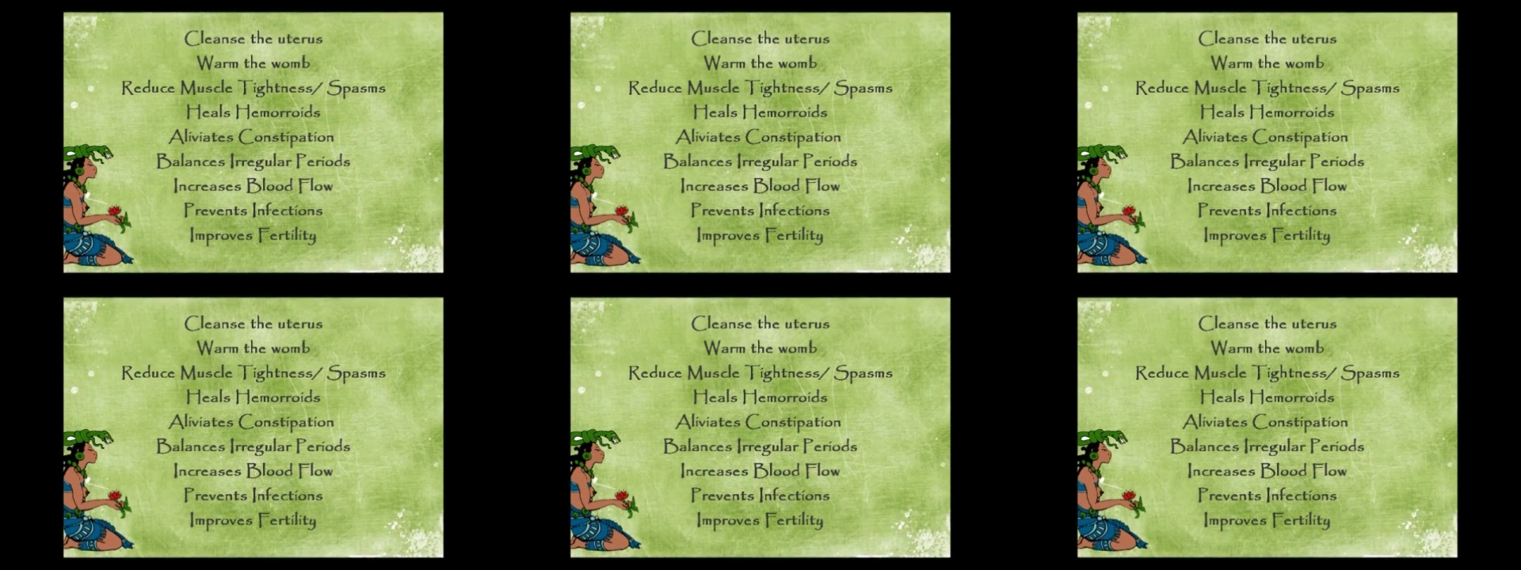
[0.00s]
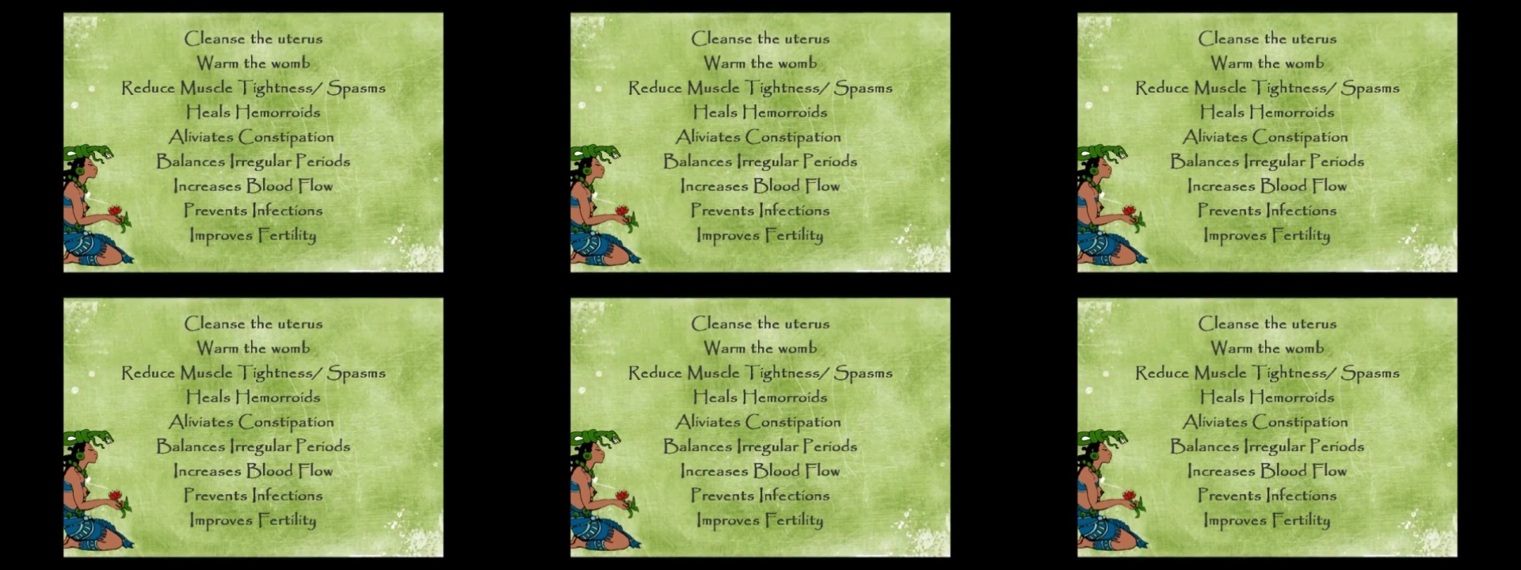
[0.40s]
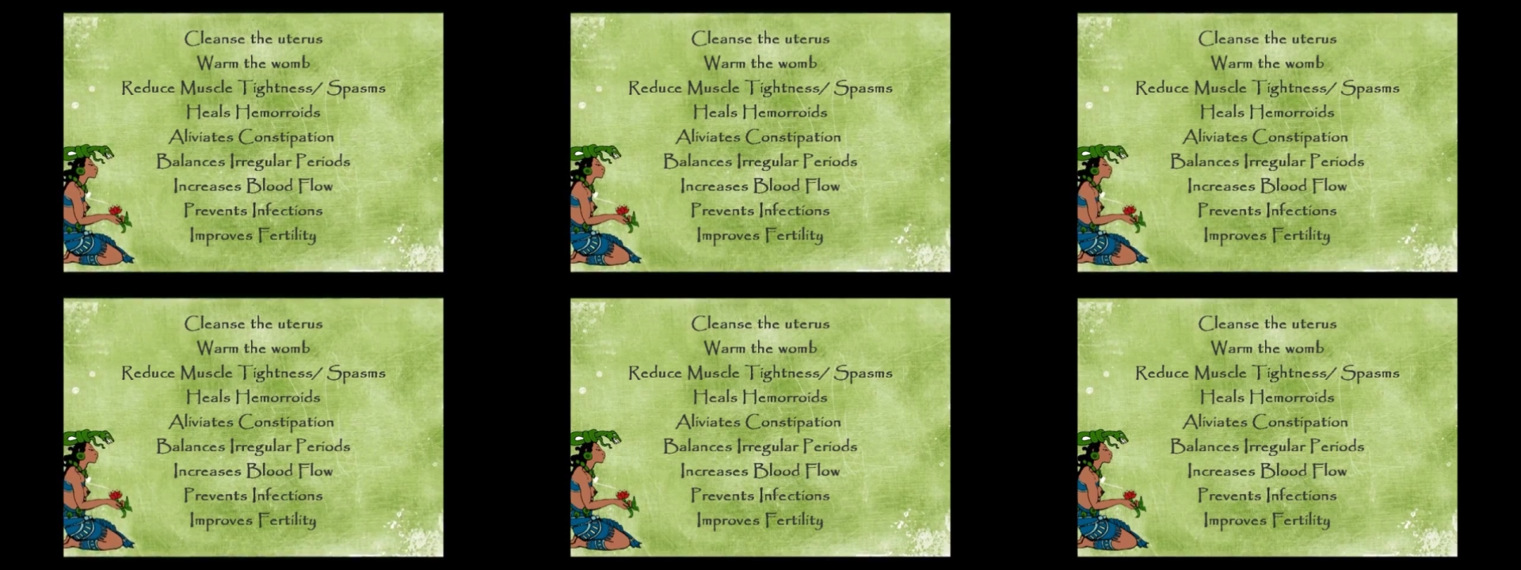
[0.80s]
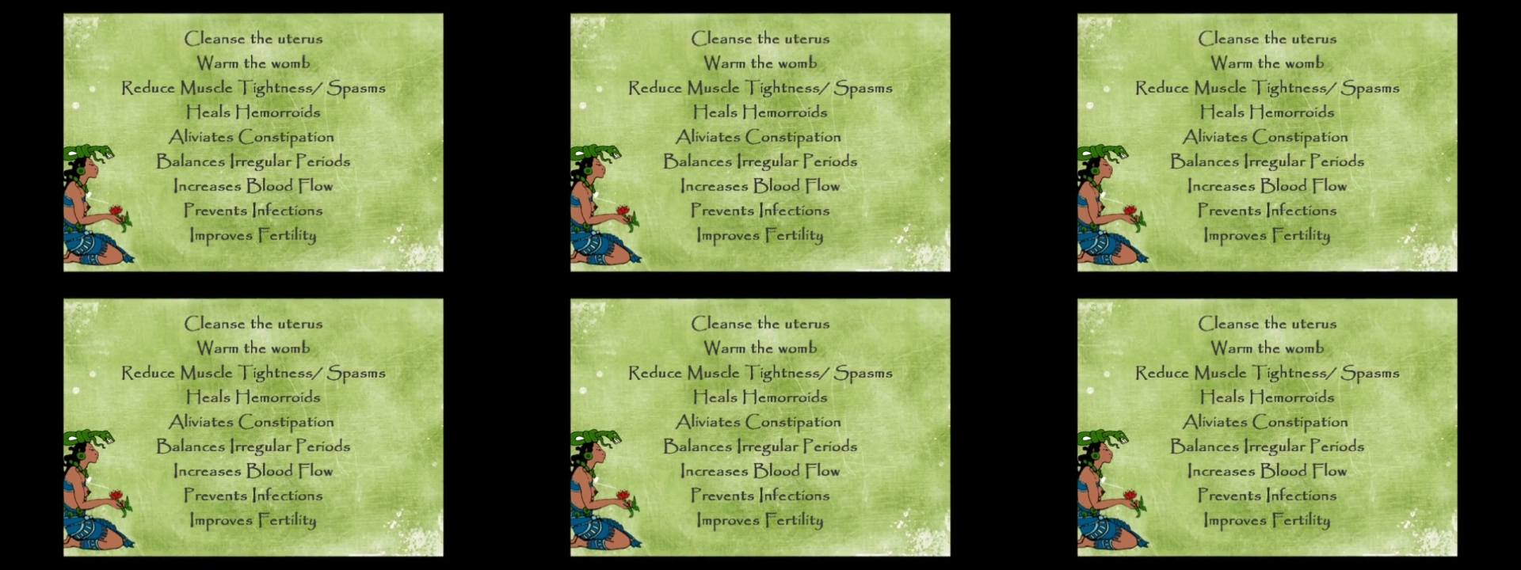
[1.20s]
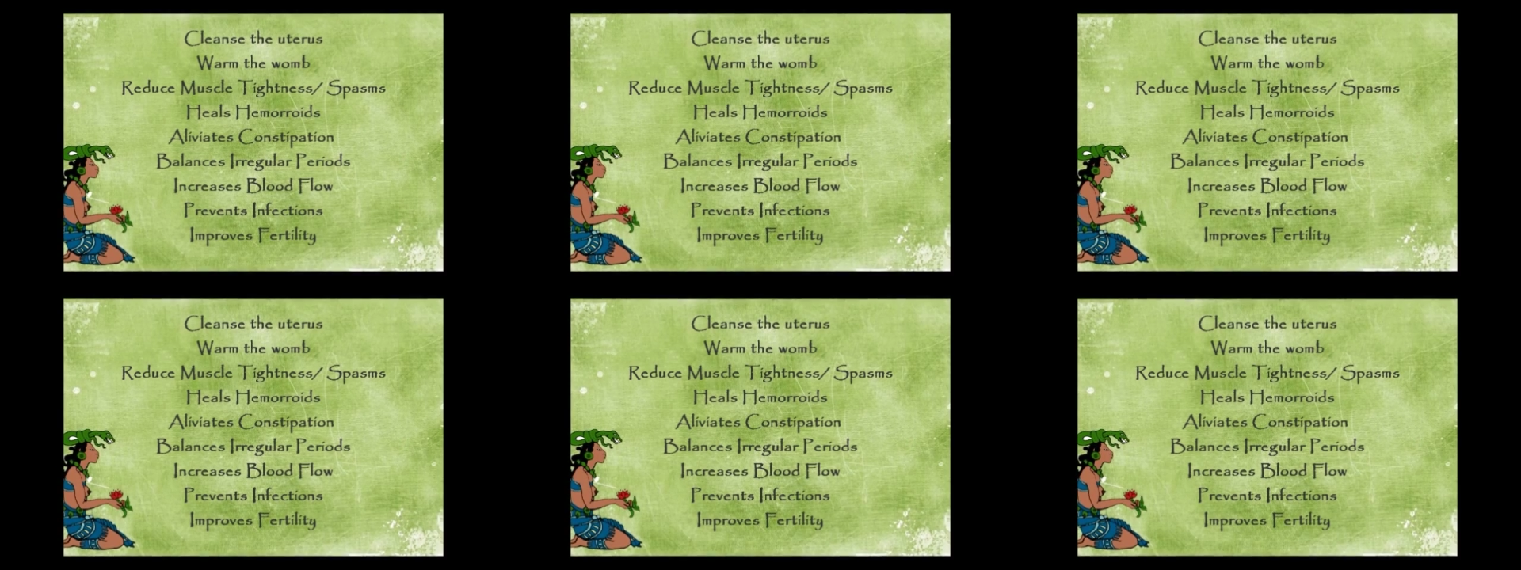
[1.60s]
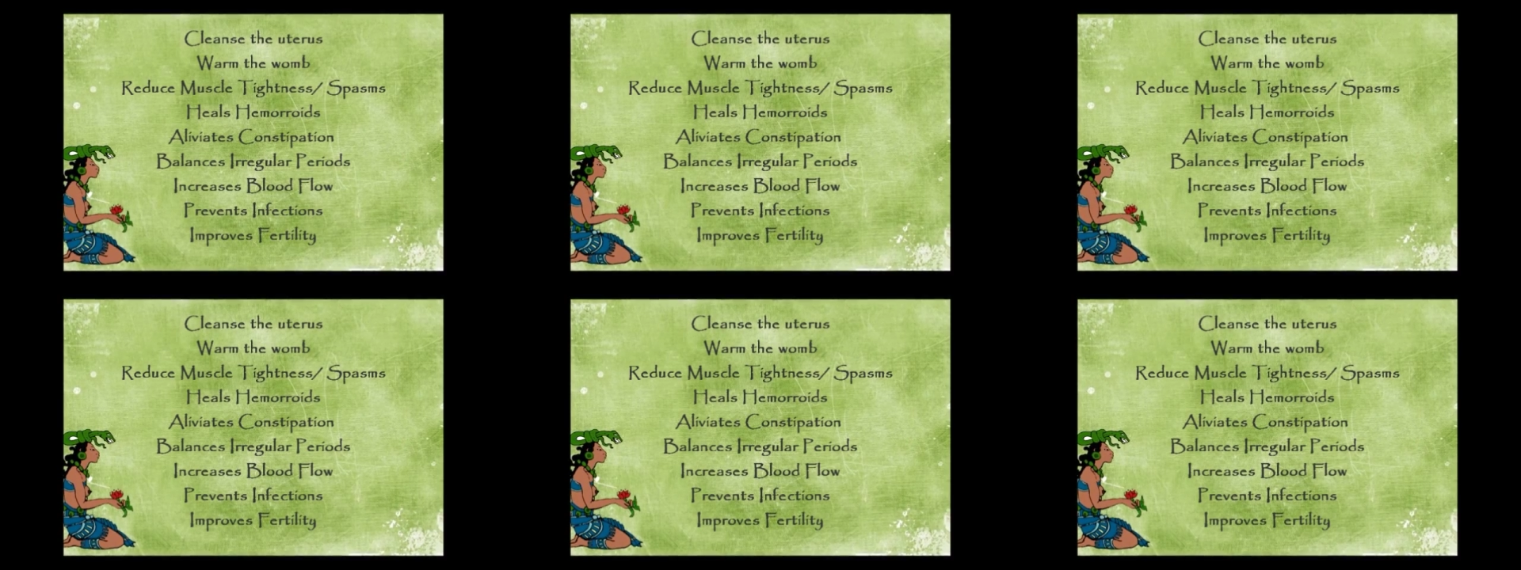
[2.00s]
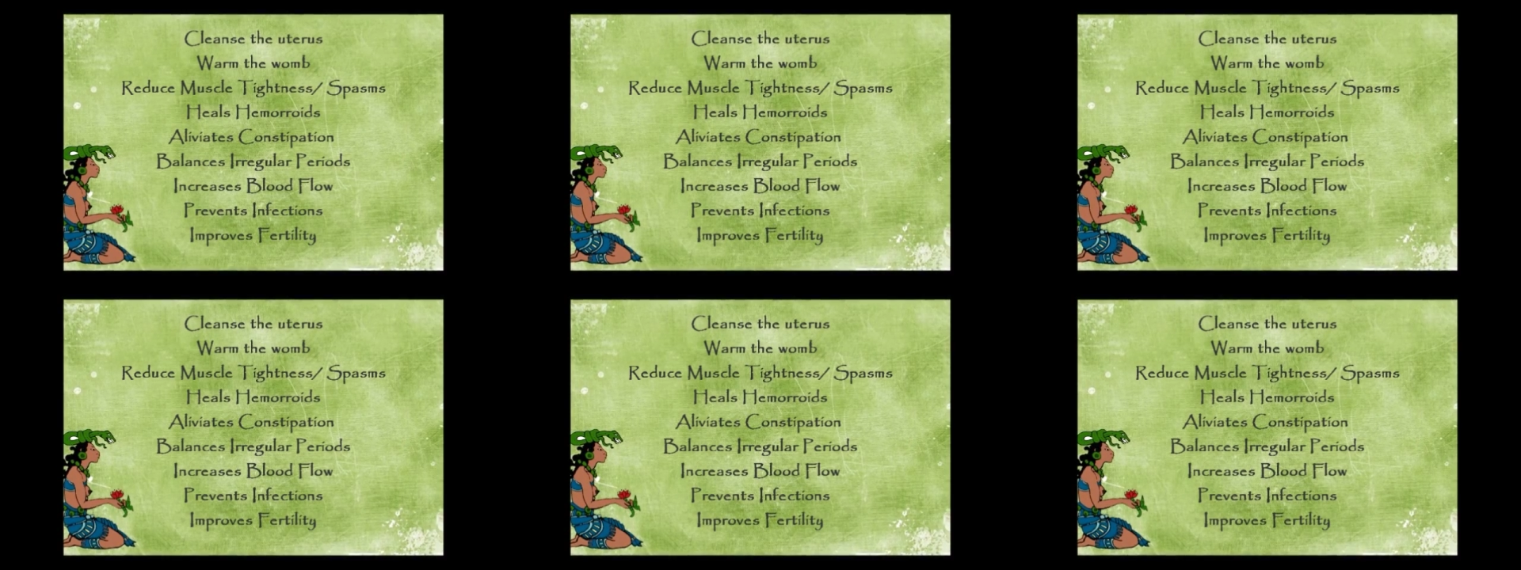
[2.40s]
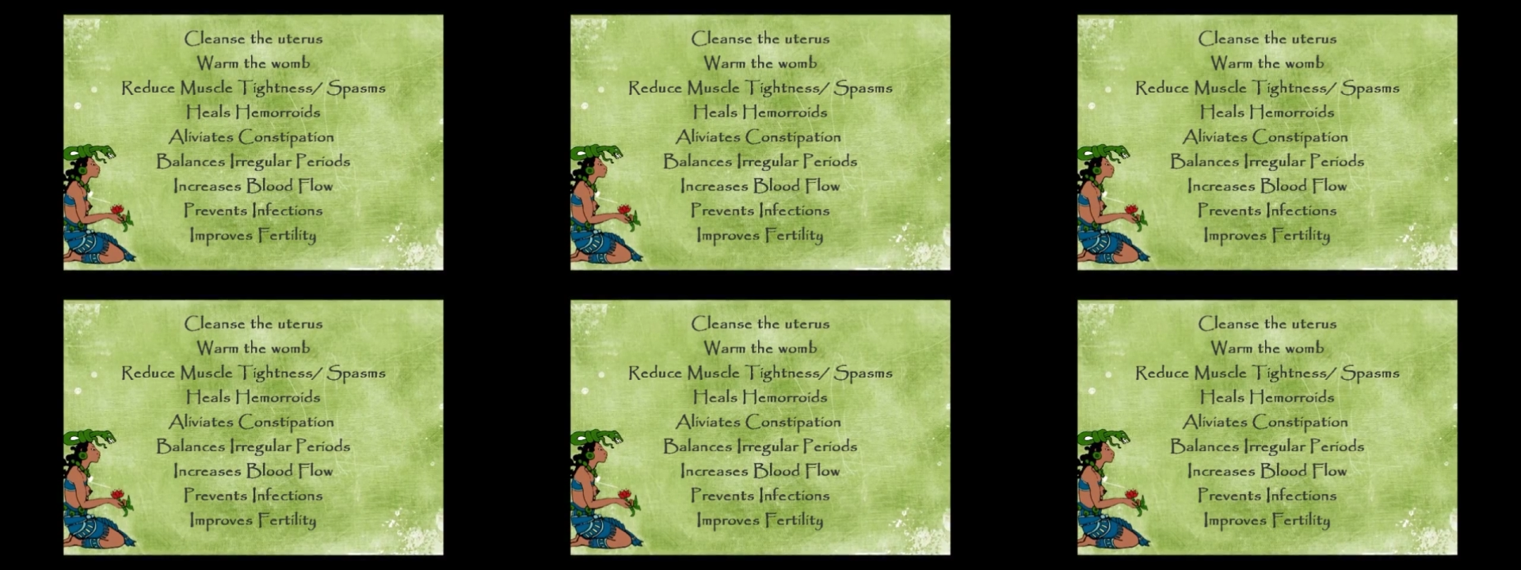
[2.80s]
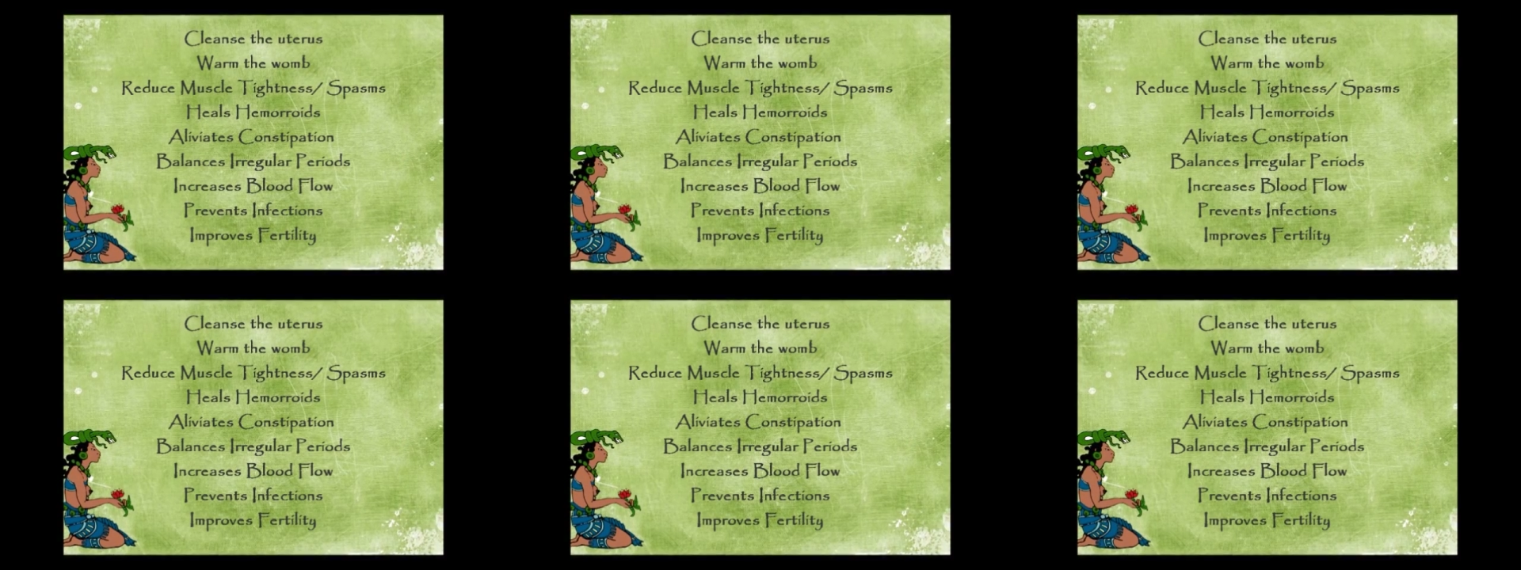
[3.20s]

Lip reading: (no speaker visible)